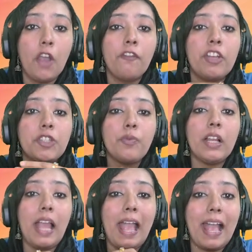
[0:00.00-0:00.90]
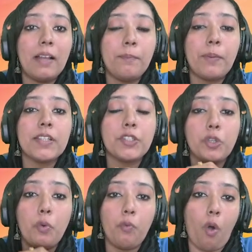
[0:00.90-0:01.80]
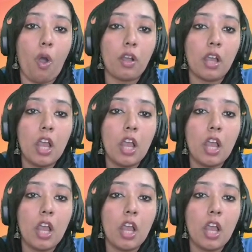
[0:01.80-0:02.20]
which will help us to walk.